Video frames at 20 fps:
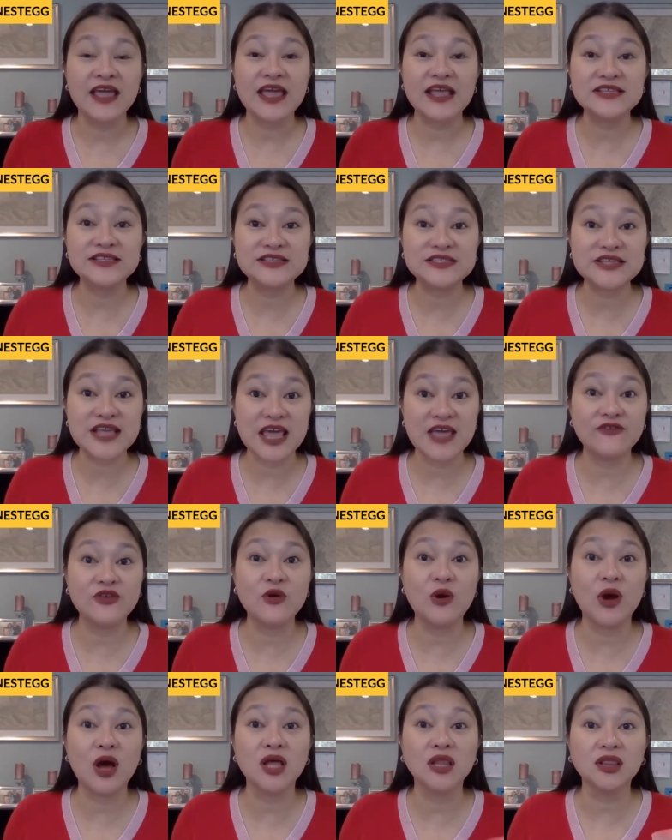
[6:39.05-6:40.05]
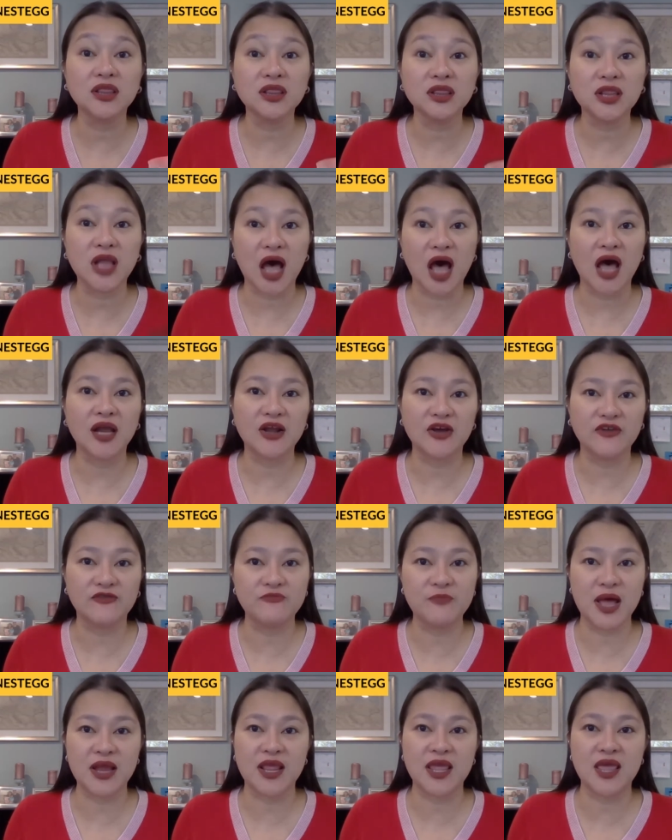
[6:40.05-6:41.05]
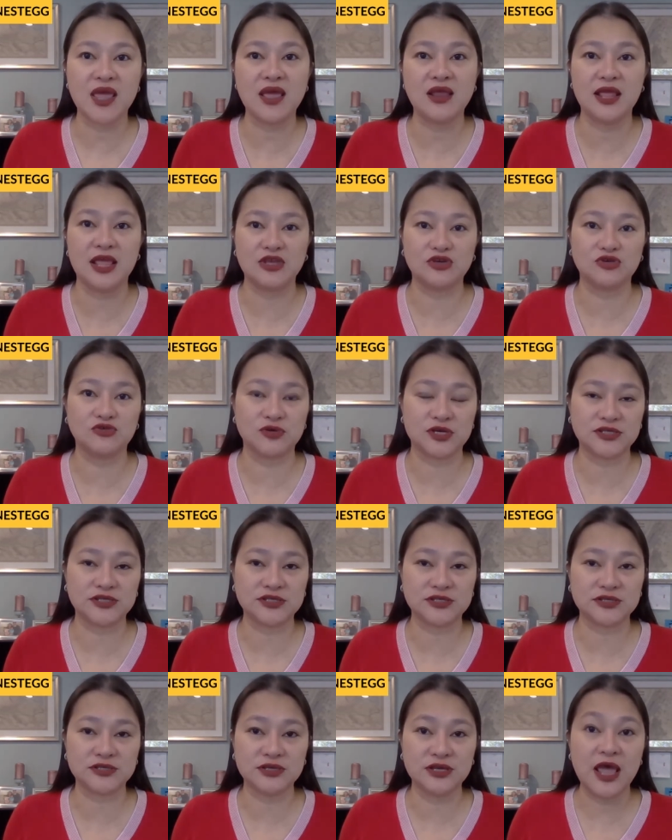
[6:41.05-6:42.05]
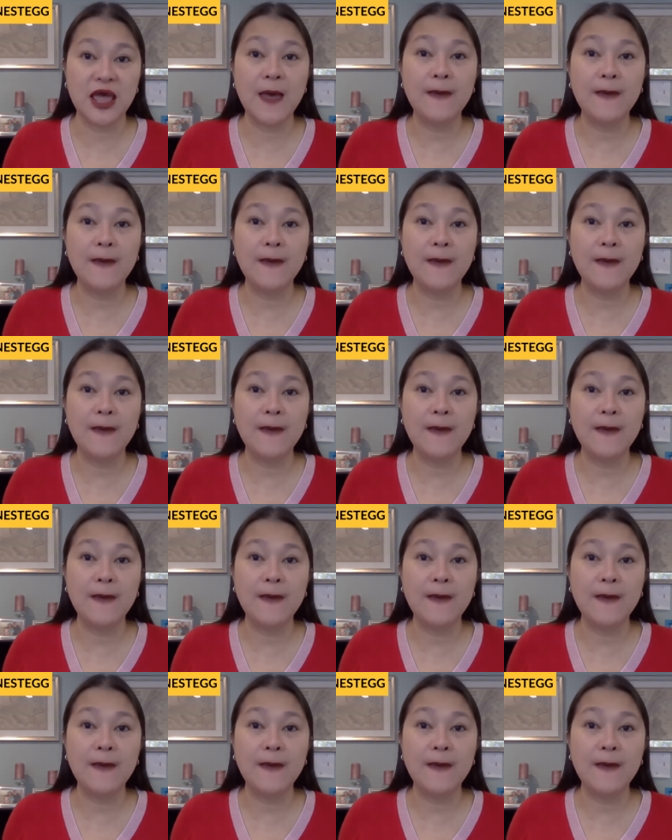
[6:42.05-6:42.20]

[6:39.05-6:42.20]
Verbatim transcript: can save you a lot of money in interest.